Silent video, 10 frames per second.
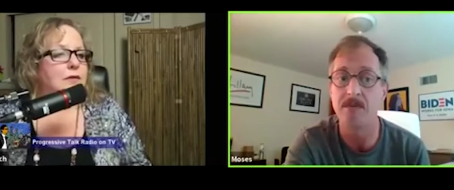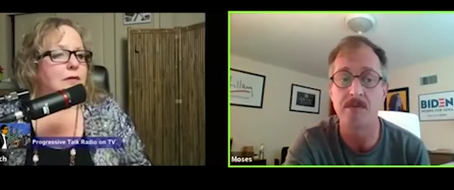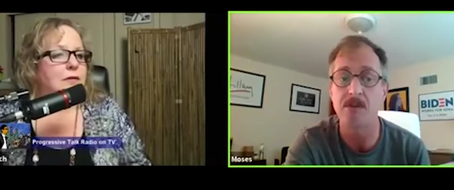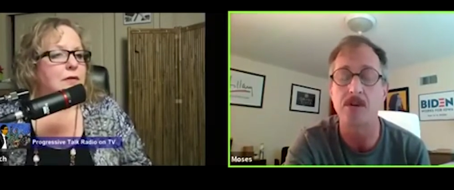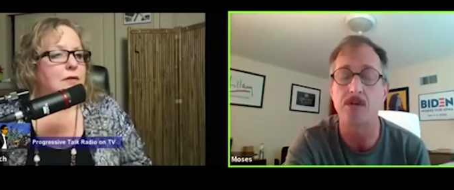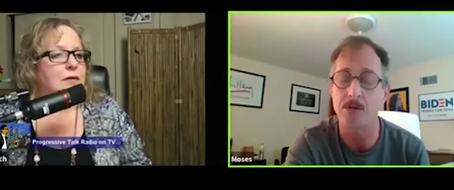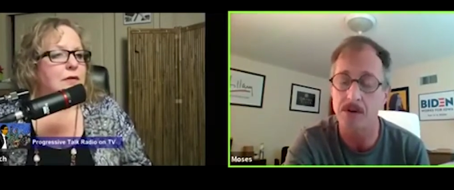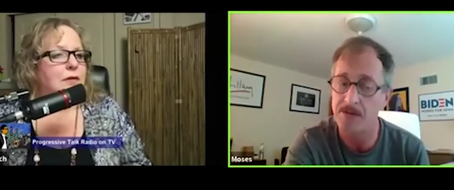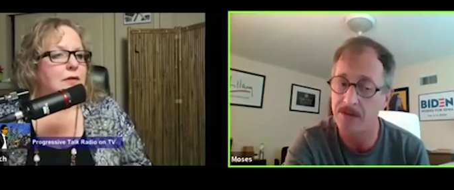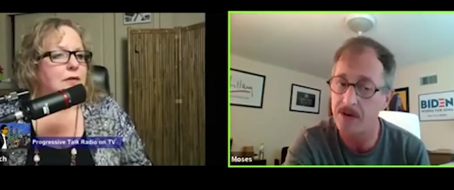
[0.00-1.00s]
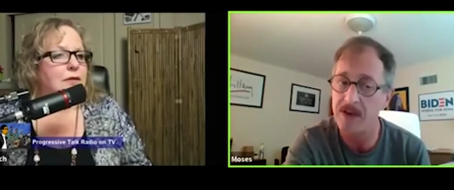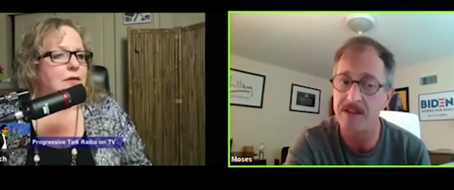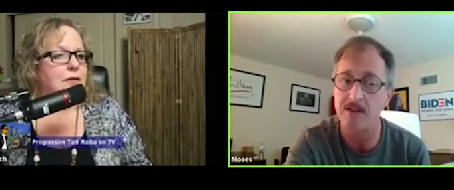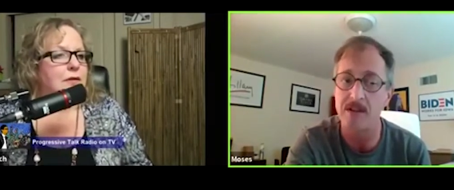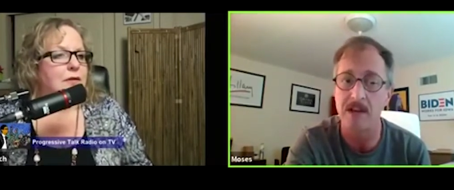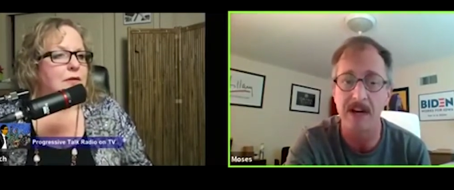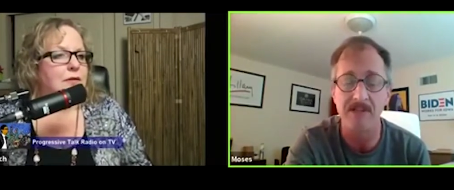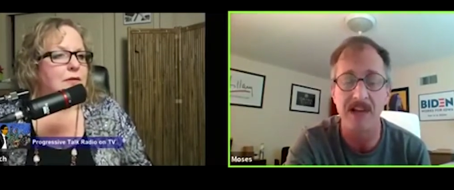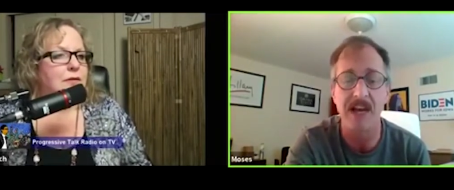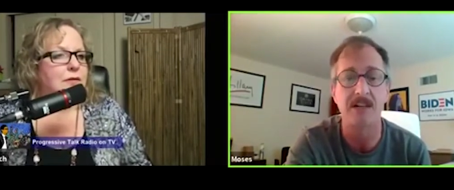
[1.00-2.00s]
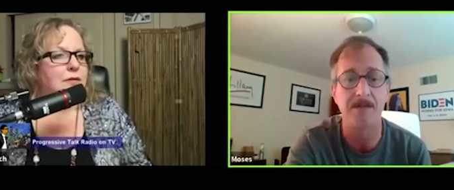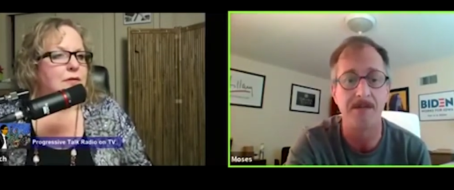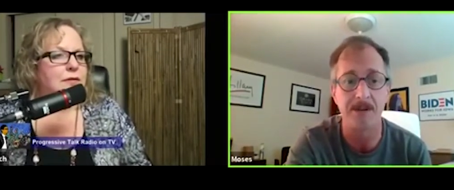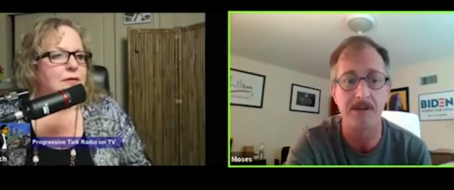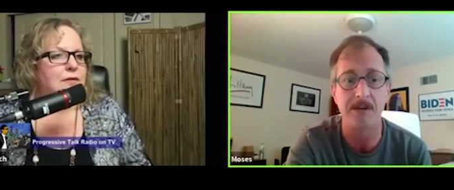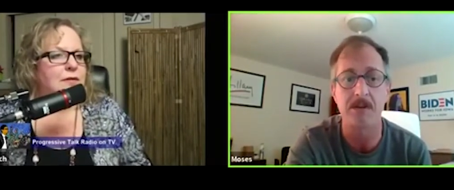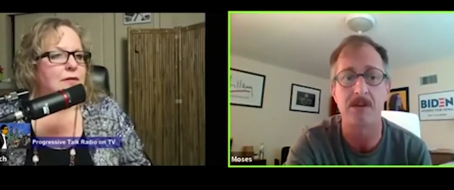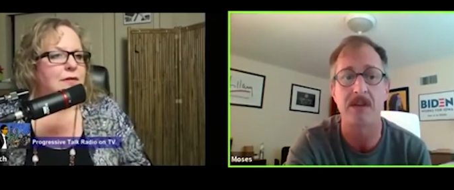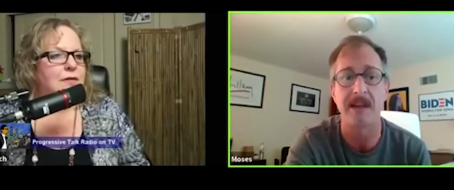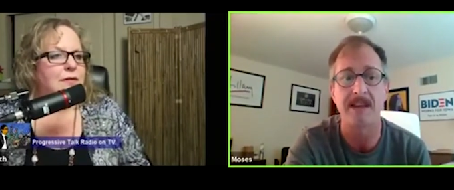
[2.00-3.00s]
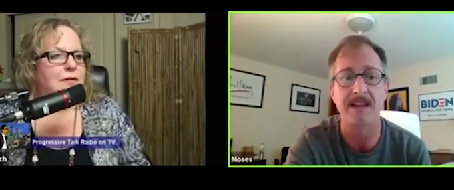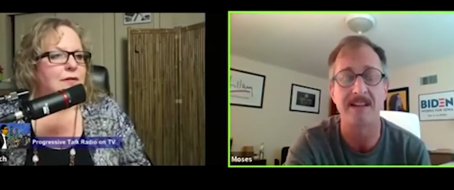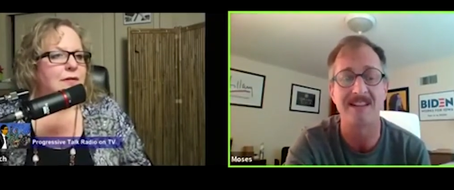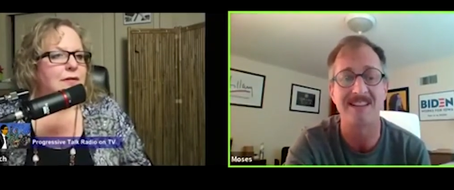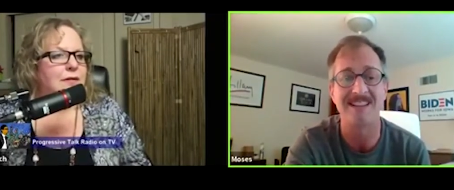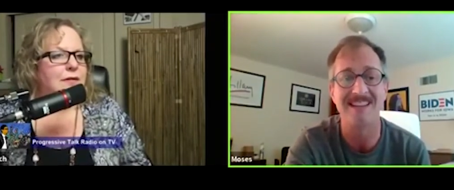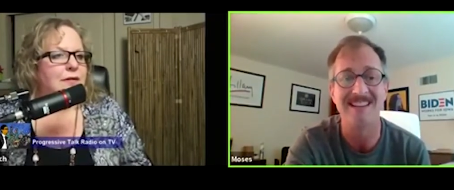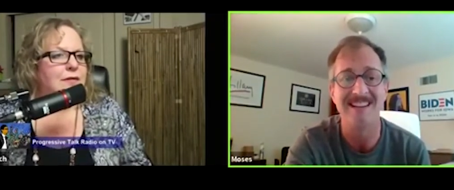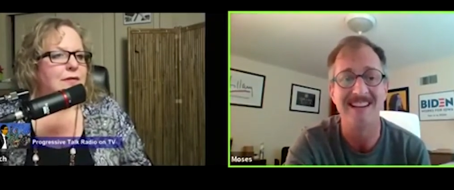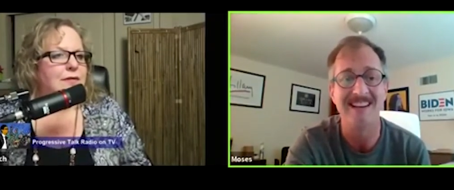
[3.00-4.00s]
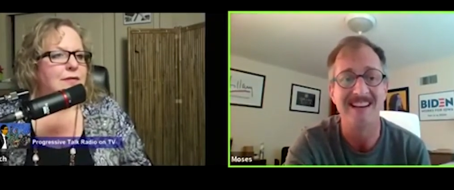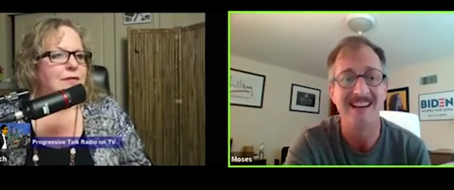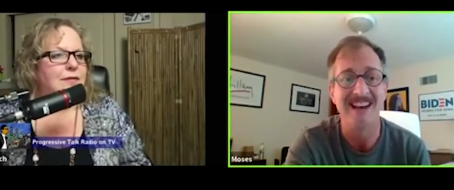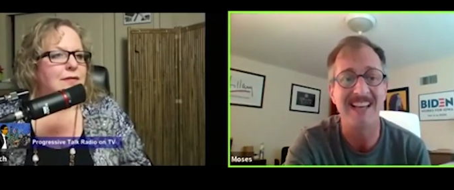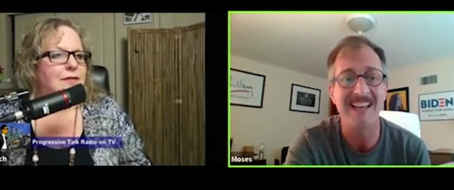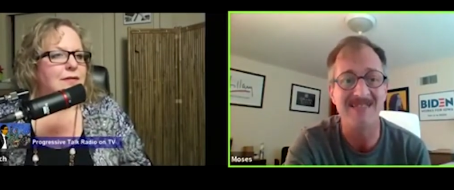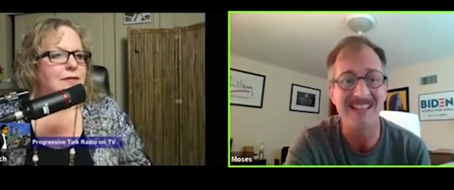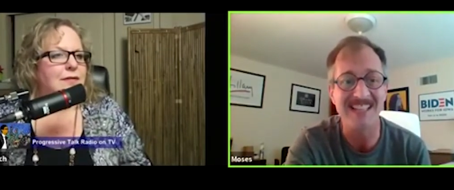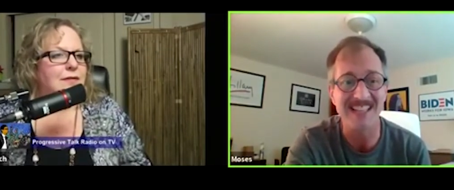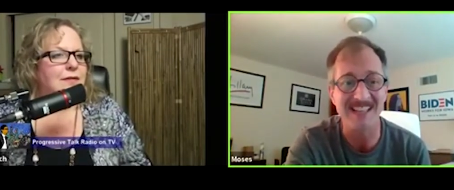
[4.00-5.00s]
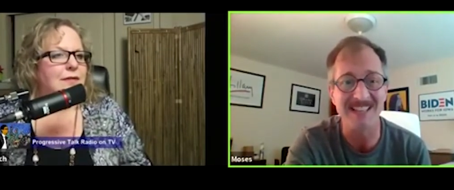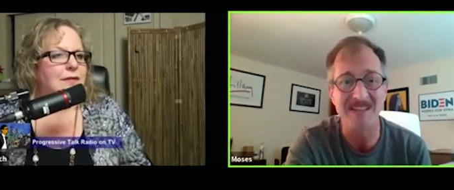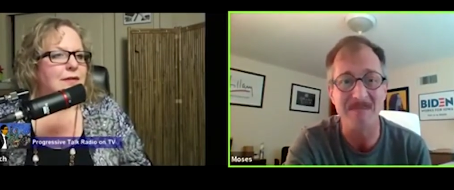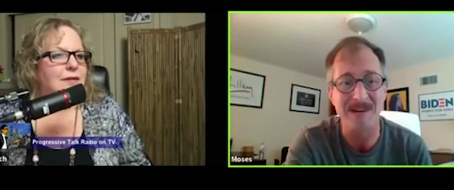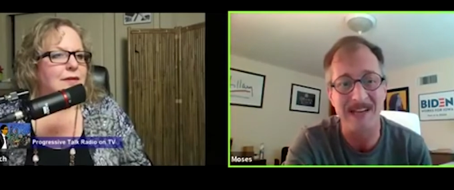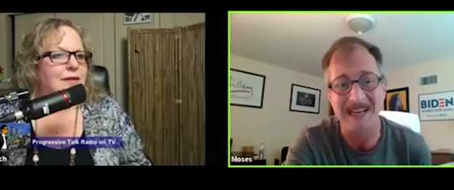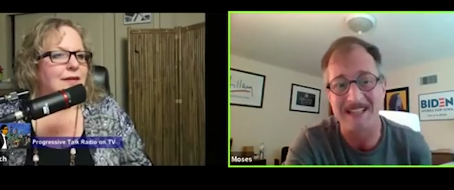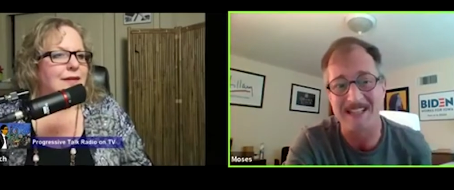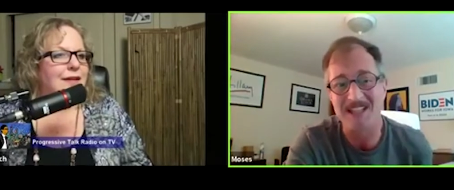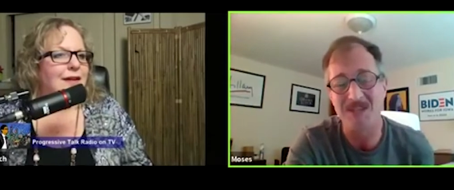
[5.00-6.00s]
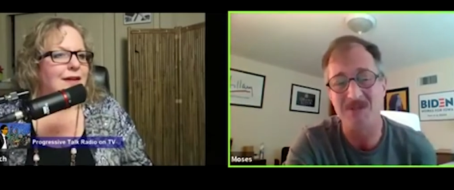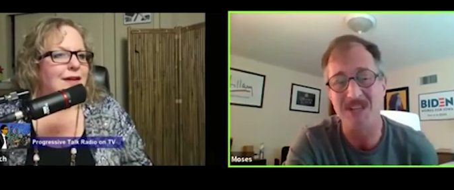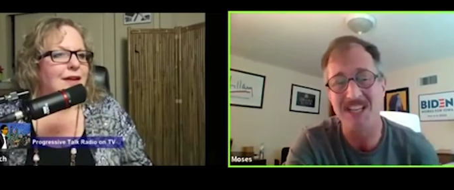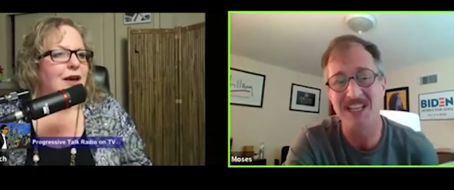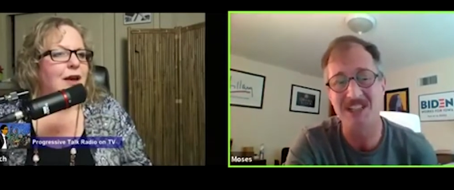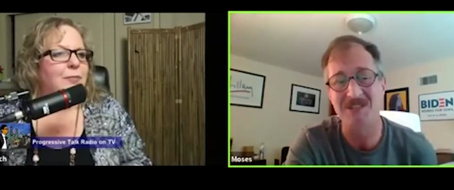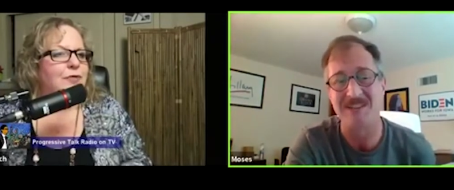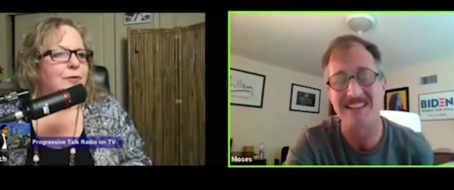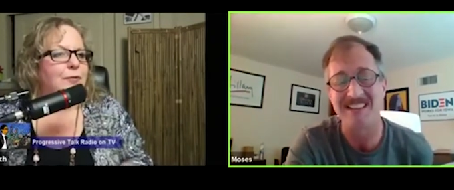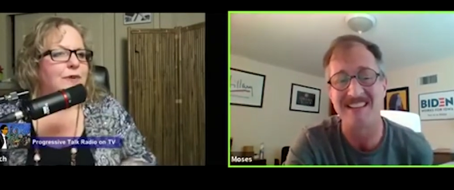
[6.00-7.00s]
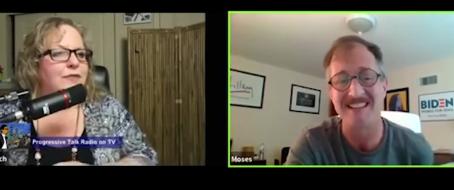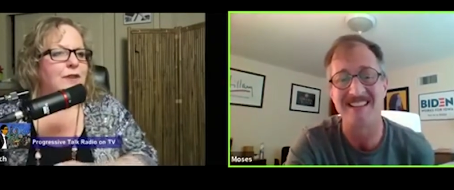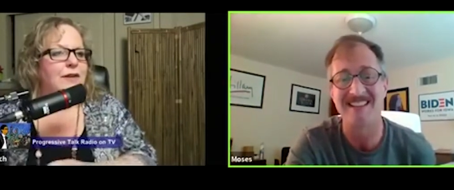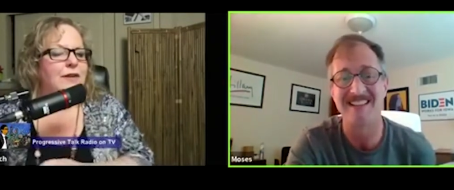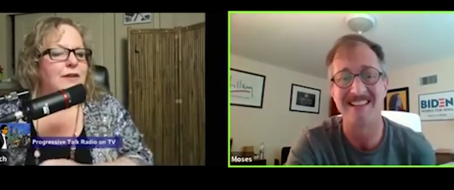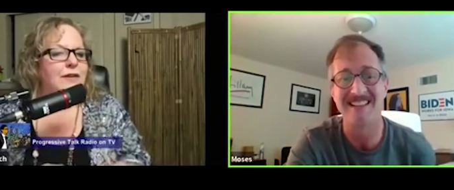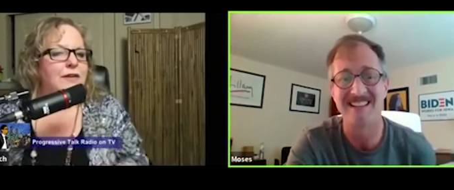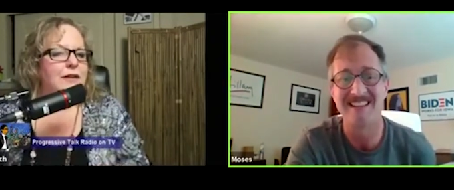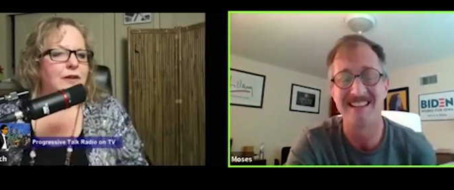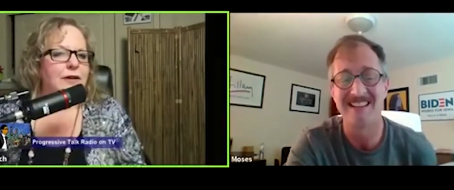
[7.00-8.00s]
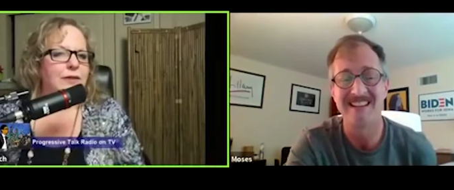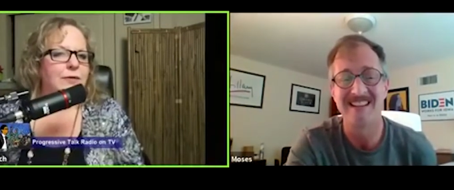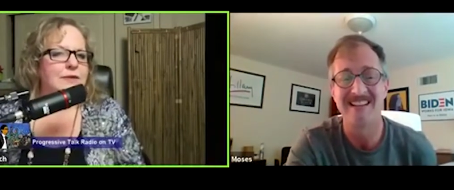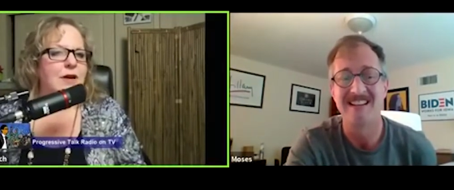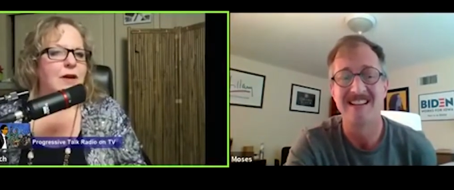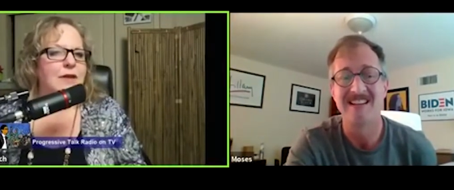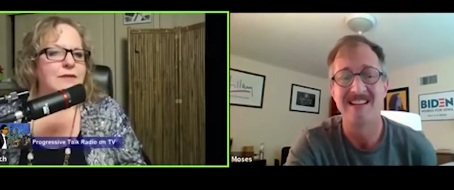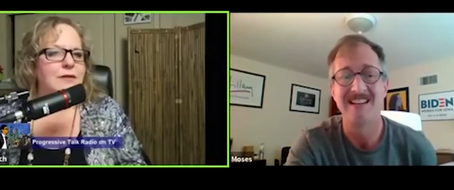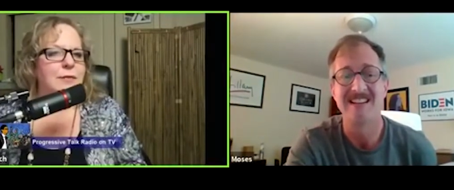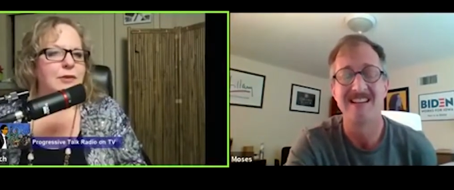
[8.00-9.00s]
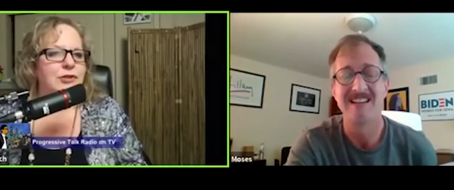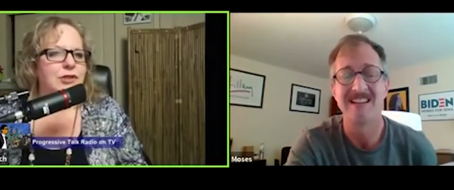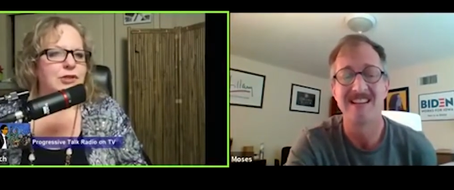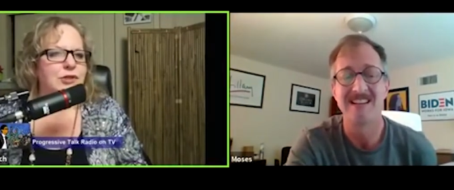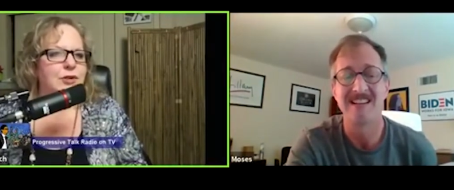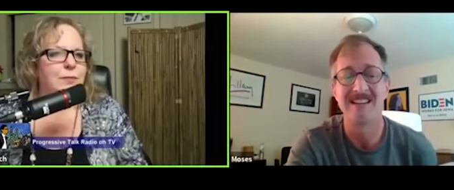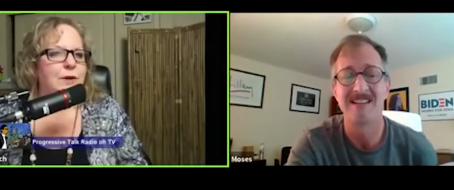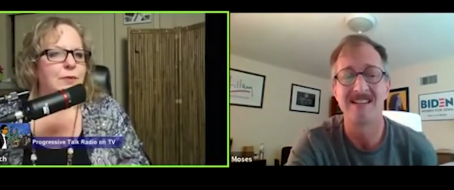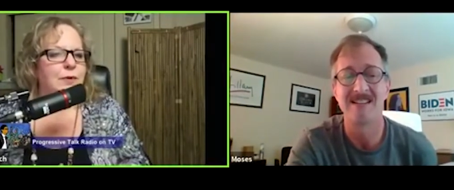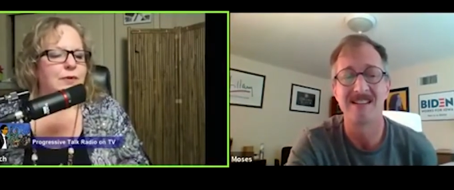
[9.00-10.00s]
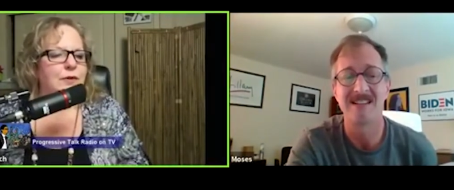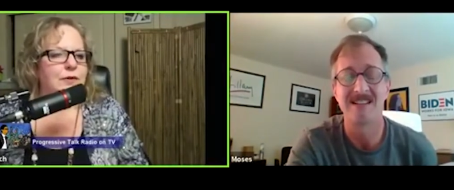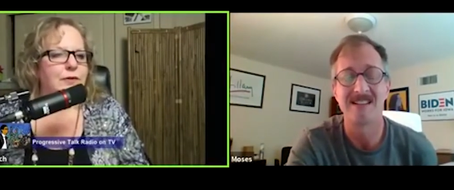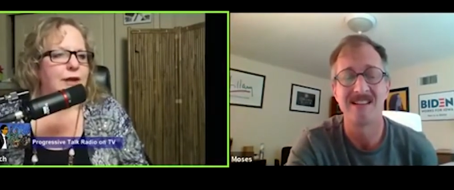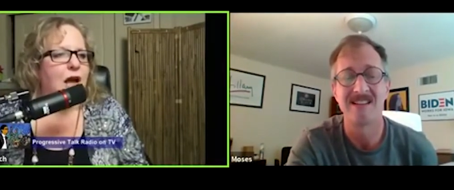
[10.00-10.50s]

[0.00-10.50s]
Speaker 1: so they're very, there's a lot of active folks, and uh, I can't wait to see what you put out.
Speaker 2: Communication. Yeah, I'm super excited. Clarity was awesome, and she showed me what they're doing.